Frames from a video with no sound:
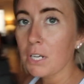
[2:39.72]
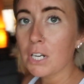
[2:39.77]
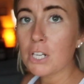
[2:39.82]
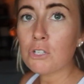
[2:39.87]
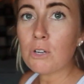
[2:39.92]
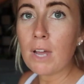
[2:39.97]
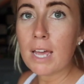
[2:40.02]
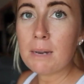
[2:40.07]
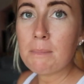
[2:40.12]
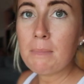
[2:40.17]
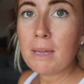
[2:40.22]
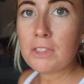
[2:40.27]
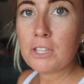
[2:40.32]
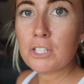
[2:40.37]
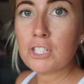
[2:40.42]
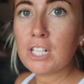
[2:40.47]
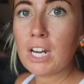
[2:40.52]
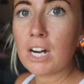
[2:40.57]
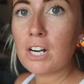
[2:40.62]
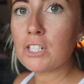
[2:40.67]
gonna try to make
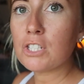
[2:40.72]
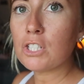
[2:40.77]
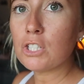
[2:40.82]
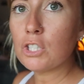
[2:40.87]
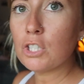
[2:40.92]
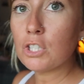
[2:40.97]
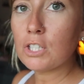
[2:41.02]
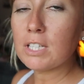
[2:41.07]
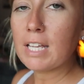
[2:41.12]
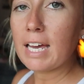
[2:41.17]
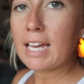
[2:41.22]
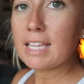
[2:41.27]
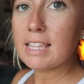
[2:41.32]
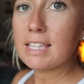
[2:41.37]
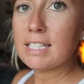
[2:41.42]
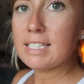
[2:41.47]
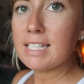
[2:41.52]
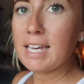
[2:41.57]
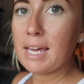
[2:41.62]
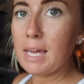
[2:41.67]
the chairs look like
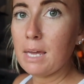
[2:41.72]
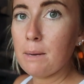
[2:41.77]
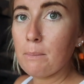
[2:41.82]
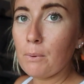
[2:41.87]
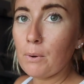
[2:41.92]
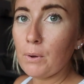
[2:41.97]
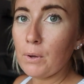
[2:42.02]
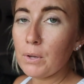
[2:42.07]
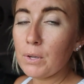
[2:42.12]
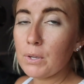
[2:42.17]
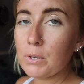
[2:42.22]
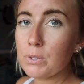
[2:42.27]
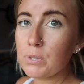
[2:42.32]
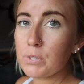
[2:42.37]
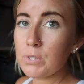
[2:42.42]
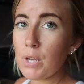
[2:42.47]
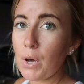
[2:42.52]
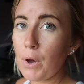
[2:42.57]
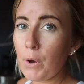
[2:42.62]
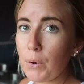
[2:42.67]
the table,
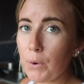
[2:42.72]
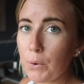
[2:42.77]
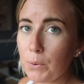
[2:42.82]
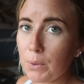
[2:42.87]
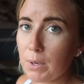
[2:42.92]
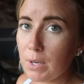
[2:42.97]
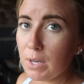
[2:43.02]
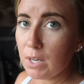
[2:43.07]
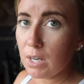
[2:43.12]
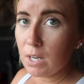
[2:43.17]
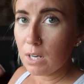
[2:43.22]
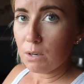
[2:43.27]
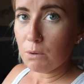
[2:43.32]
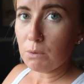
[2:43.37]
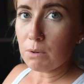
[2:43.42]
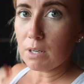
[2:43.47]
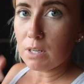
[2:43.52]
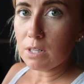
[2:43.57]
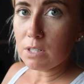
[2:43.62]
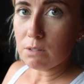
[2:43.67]
so
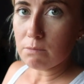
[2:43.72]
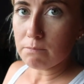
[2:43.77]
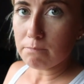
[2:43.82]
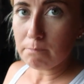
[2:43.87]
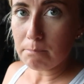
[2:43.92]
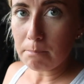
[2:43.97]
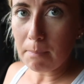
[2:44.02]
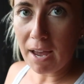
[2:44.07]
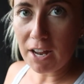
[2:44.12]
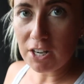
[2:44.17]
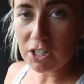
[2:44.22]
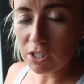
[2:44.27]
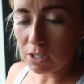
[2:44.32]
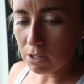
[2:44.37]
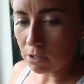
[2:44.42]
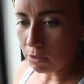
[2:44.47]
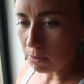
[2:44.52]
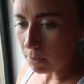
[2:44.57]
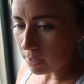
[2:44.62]
we're gonna match it or